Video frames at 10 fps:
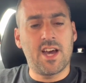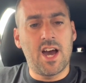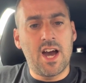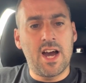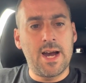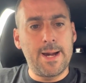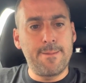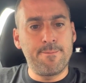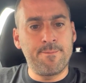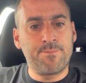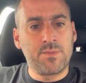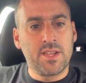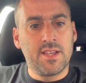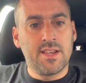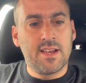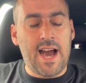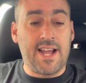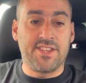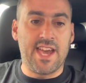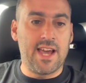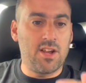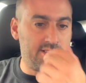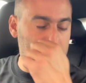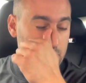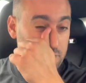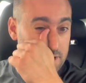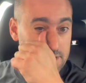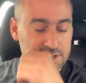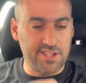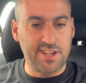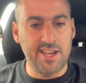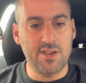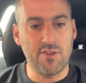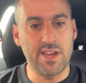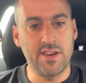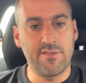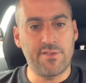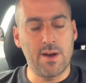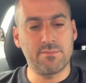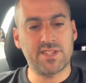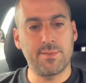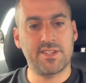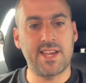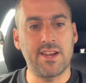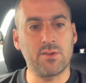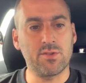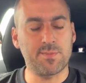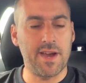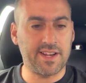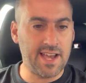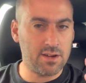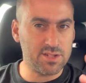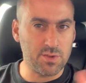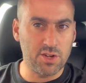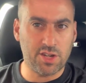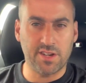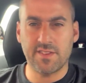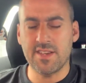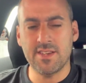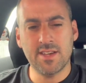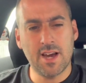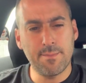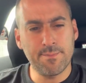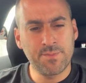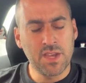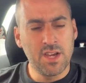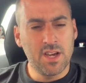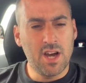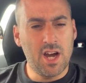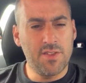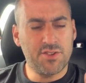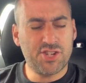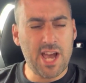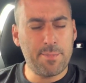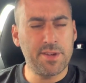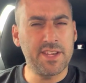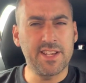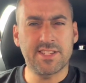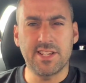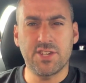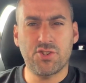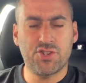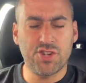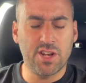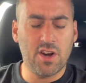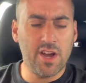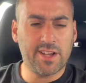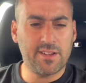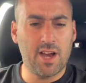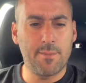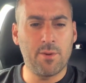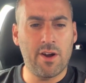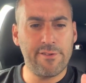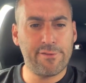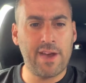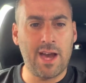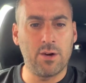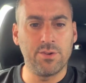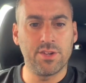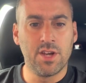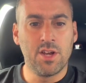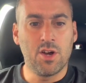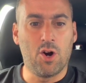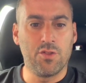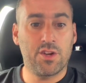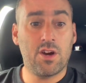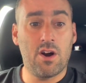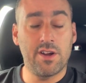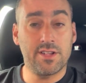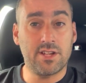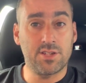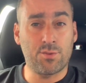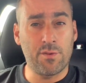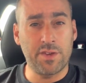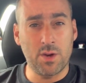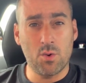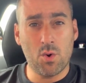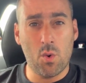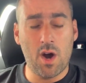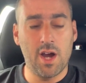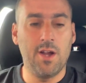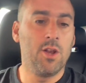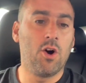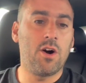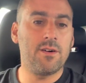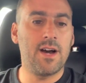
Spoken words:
And yeah, like I say, we're going to get into the nitty gritty of some of the technical spec now, because we're looking at the Japanese literature that I found on the car, and it does reveal quite a lot.